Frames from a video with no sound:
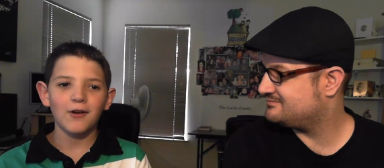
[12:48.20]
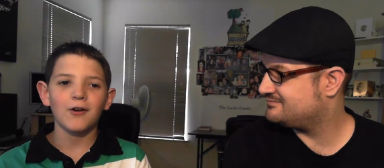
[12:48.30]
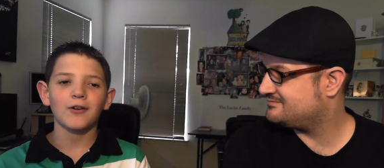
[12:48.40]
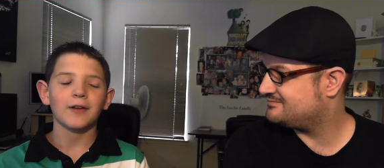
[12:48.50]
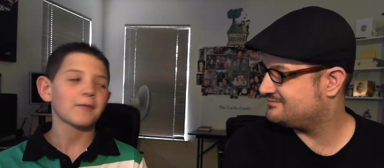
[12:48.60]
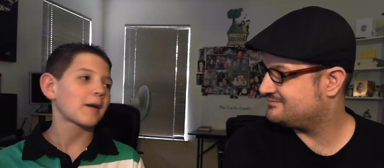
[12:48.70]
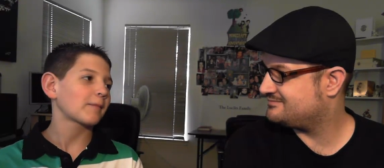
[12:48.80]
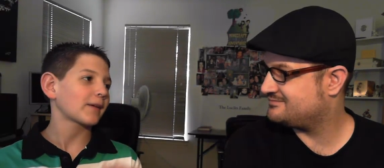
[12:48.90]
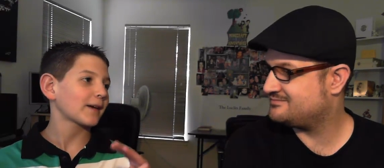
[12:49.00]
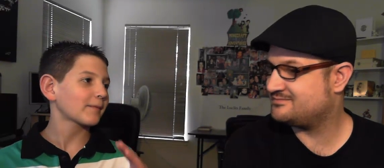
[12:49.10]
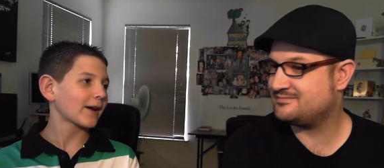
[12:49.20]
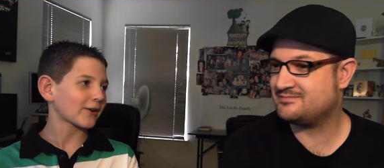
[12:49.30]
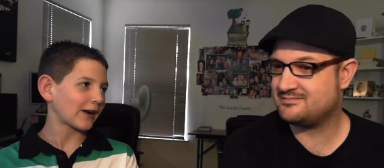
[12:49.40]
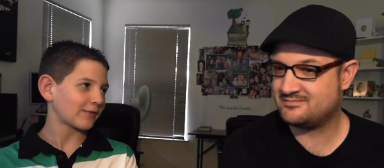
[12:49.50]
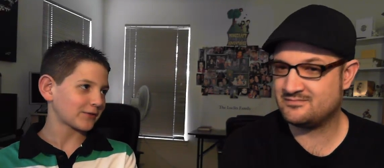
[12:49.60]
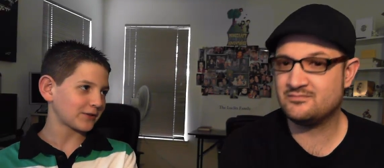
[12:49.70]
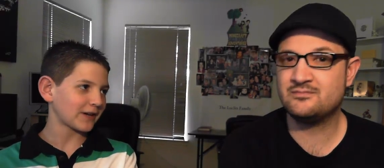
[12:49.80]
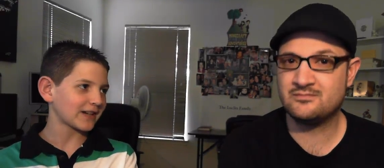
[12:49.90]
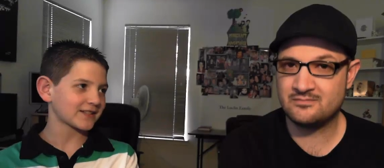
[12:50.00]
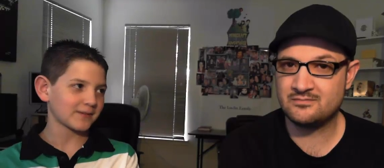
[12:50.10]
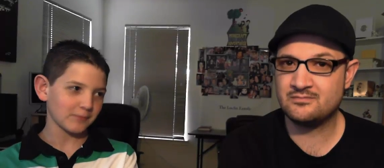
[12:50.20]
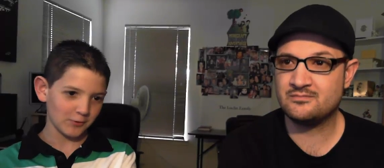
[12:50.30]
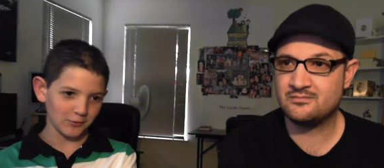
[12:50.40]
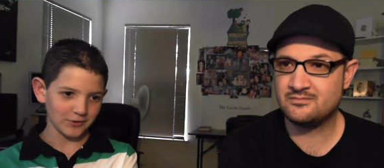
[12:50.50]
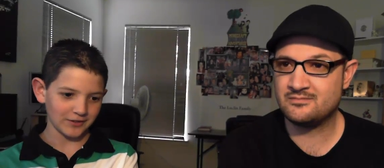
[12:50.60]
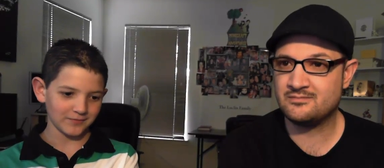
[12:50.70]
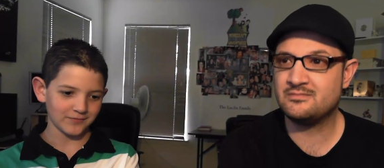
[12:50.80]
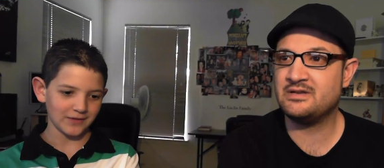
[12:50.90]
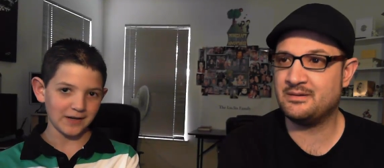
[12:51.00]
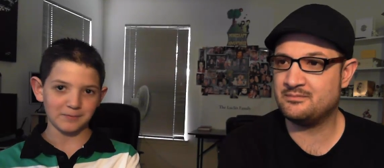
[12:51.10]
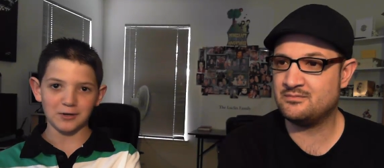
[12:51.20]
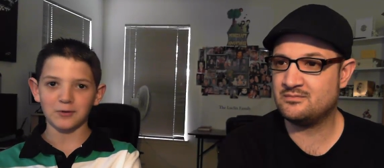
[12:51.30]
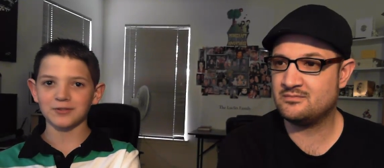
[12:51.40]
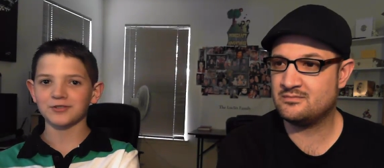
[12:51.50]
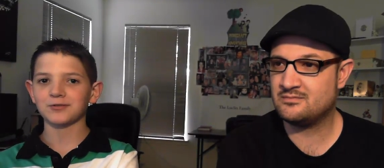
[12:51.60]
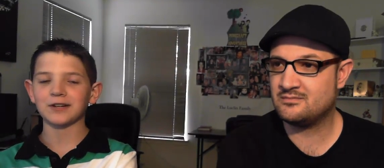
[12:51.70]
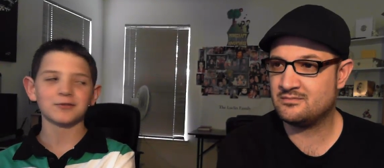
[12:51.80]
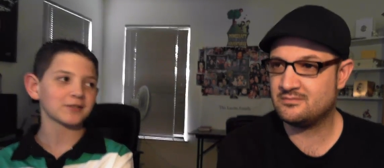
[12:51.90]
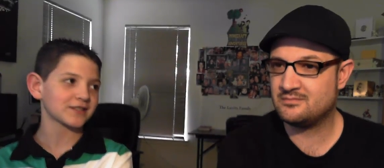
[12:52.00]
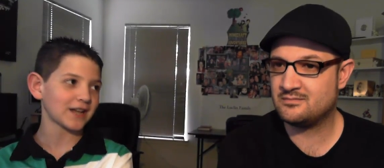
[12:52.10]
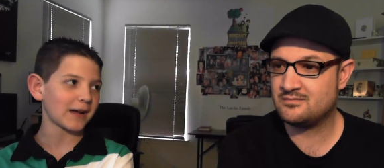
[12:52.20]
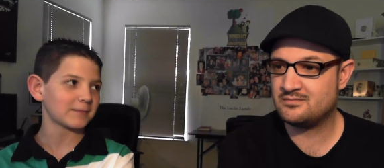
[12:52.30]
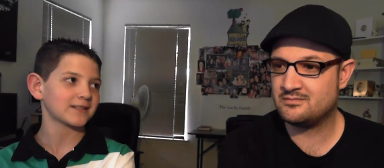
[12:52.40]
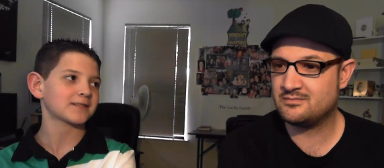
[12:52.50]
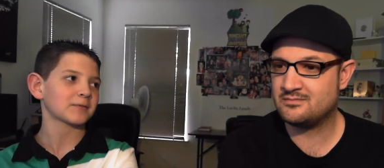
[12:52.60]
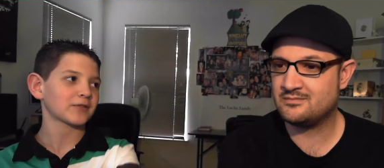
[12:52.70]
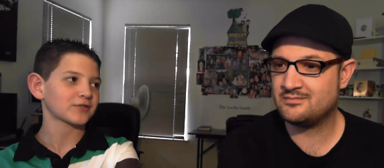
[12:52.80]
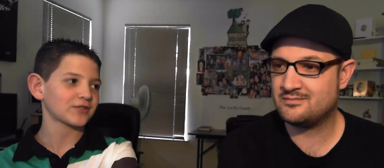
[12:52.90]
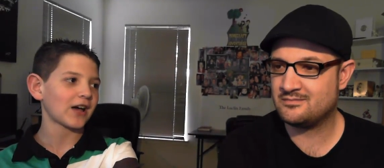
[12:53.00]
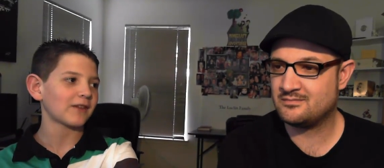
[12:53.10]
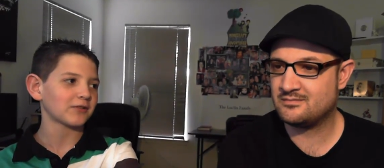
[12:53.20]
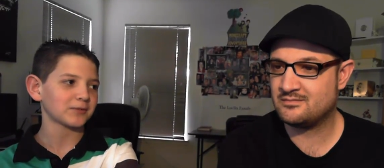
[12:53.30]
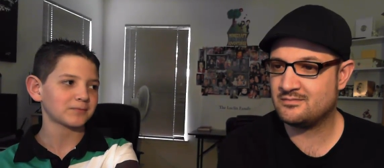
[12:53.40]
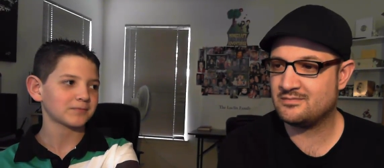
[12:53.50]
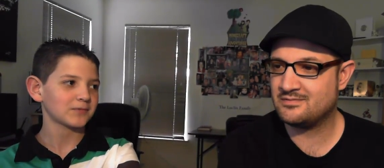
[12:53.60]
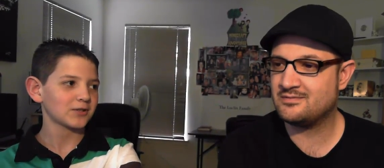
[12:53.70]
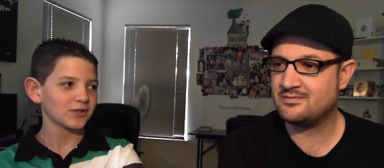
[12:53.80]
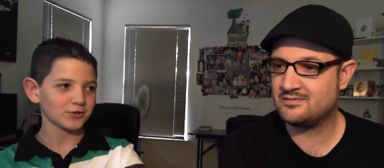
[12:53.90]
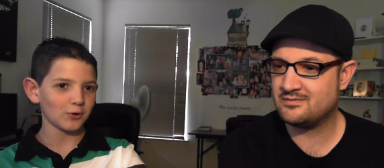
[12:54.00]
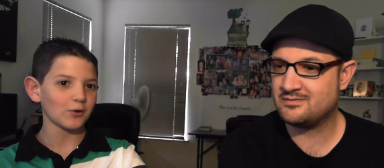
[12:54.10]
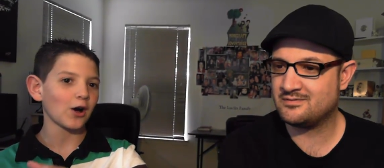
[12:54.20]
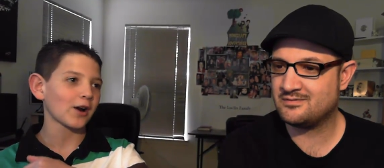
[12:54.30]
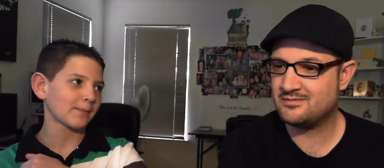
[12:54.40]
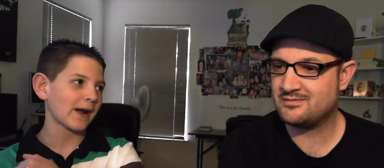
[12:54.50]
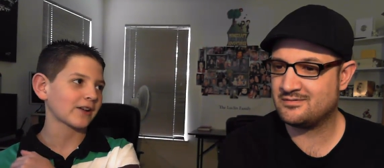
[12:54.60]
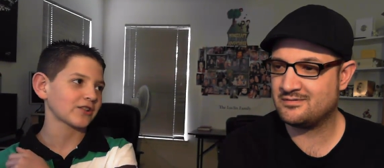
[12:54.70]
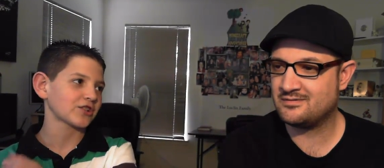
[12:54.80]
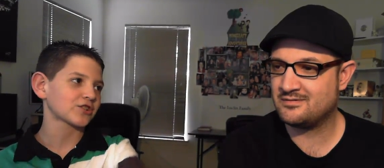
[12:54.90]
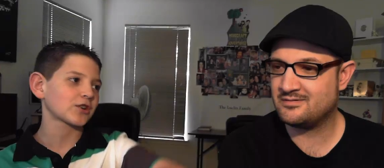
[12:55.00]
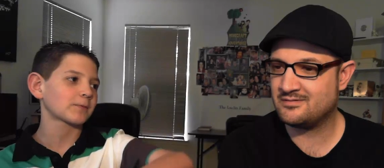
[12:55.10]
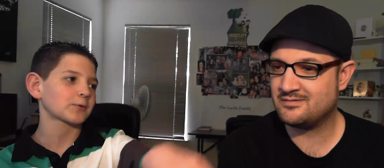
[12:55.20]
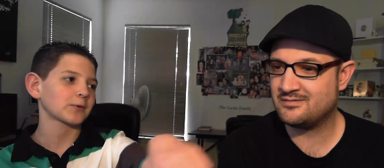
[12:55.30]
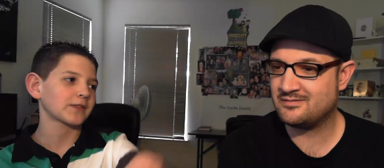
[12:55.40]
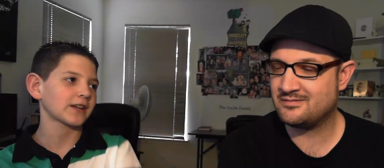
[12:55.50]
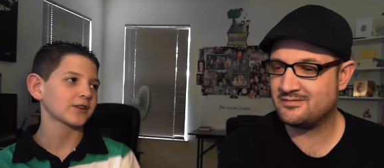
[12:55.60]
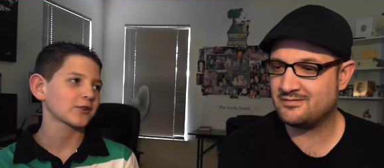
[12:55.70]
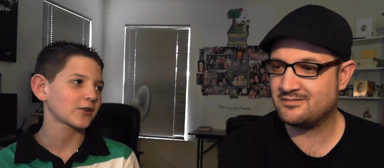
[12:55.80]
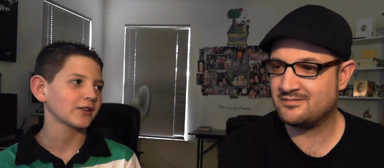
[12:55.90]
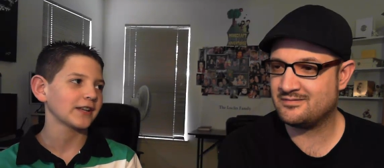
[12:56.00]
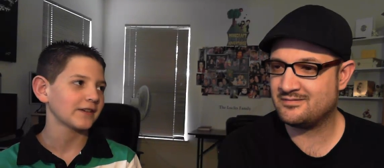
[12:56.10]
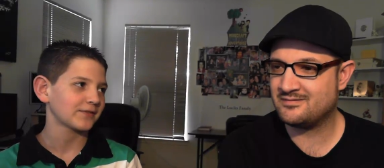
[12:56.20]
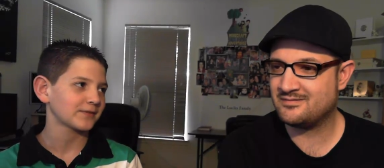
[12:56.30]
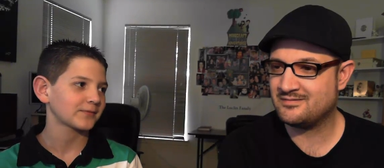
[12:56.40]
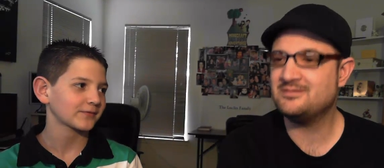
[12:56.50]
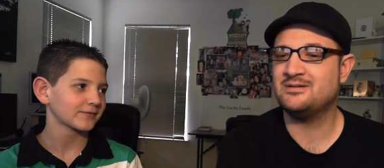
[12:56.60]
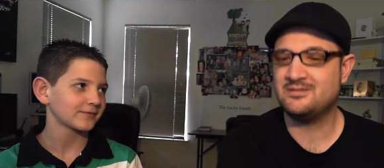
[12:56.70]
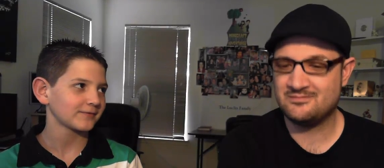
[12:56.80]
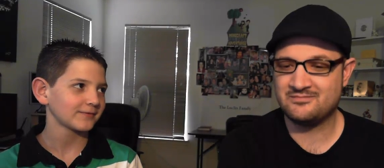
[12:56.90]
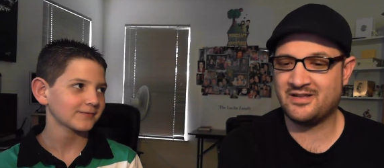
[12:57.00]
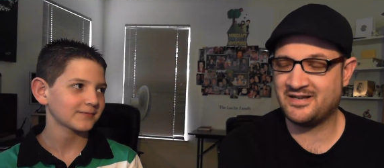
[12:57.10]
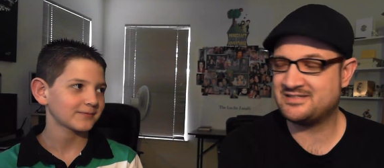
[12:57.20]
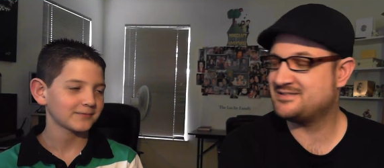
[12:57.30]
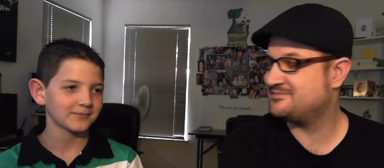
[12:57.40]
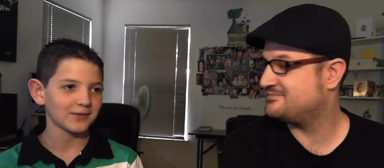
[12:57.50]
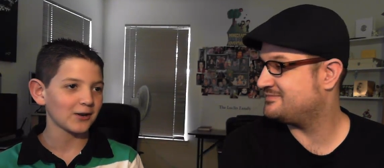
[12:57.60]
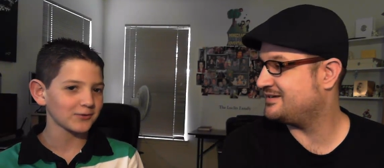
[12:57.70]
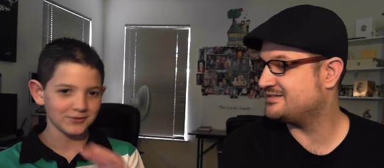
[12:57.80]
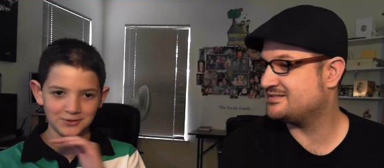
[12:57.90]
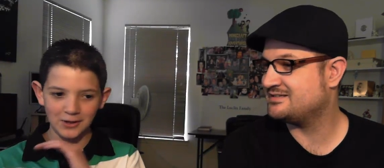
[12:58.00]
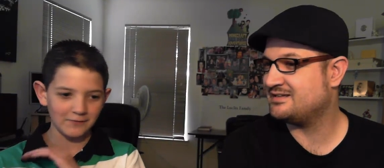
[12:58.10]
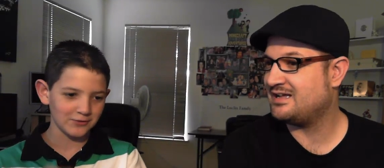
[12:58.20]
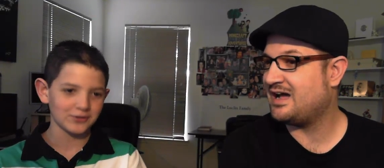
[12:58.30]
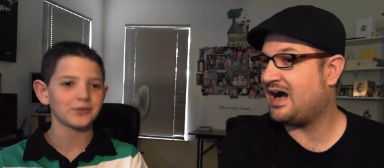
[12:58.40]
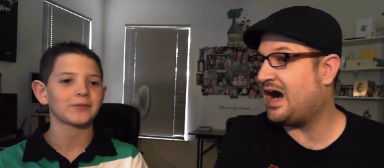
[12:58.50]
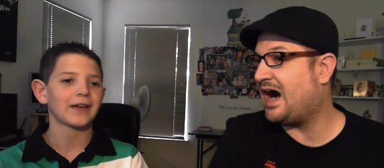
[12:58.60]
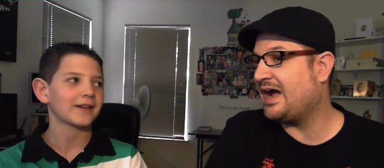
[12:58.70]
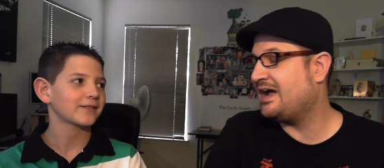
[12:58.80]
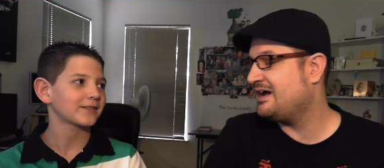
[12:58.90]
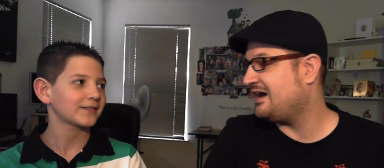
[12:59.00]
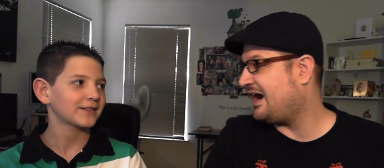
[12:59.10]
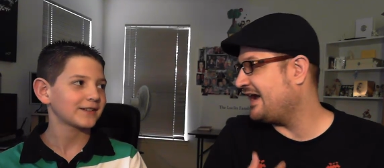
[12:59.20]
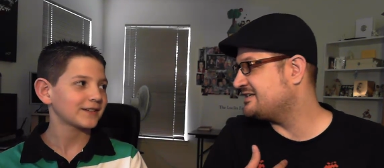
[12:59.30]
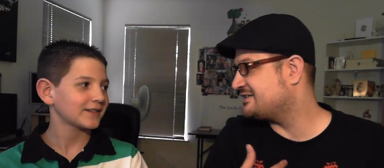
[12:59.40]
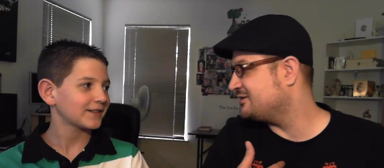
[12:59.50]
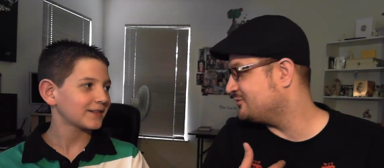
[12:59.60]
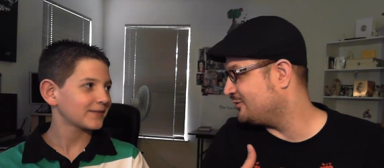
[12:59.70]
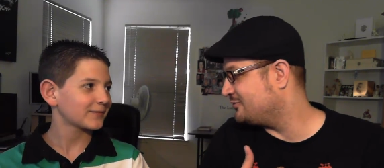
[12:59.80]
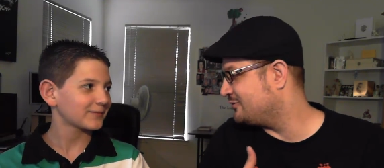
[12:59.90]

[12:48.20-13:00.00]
Speaker 1: Okay, when I'm playing Minecraft with you guys and I'm recording, yep. and I'm going straight towards diamonds when there's lava, don't automatically just jump to it and think you're gonna live. Nice. Don't nice. ever do that. I,
Speaker 2: I still don't do